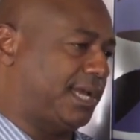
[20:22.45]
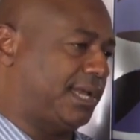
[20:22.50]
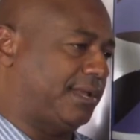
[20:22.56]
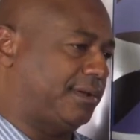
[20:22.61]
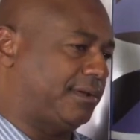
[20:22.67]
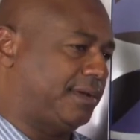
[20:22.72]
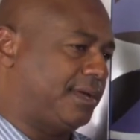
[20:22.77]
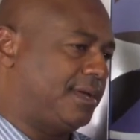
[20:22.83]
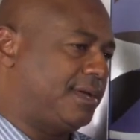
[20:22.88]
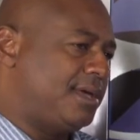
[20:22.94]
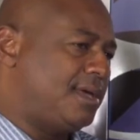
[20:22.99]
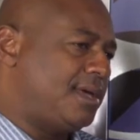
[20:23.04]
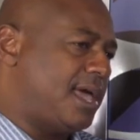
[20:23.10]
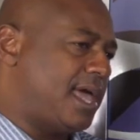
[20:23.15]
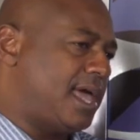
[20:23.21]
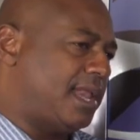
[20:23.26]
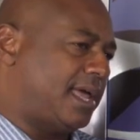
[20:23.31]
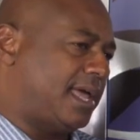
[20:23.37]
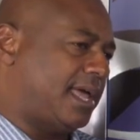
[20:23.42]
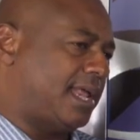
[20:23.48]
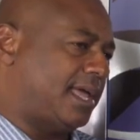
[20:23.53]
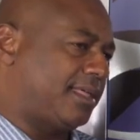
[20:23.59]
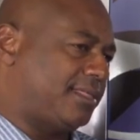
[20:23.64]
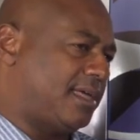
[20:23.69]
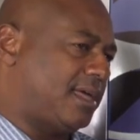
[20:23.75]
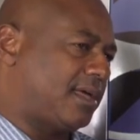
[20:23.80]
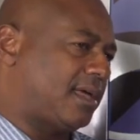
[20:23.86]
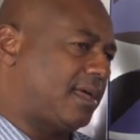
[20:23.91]
And I
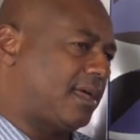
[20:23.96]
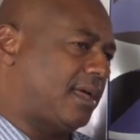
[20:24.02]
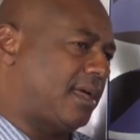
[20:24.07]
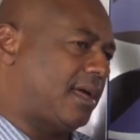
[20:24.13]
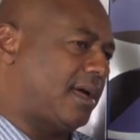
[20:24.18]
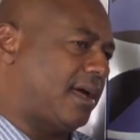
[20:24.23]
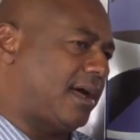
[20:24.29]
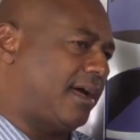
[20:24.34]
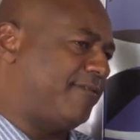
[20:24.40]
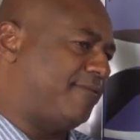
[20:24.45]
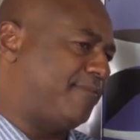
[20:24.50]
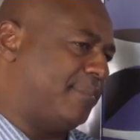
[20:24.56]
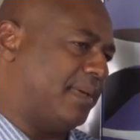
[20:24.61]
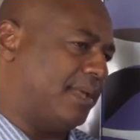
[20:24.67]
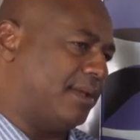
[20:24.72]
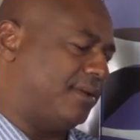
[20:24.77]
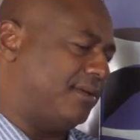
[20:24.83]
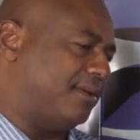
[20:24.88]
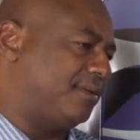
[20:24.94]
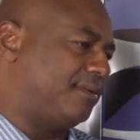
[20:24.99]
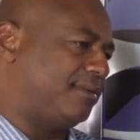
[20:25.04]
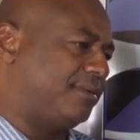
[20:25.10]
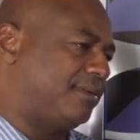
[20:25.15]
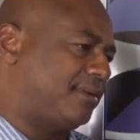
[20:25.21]
think I've been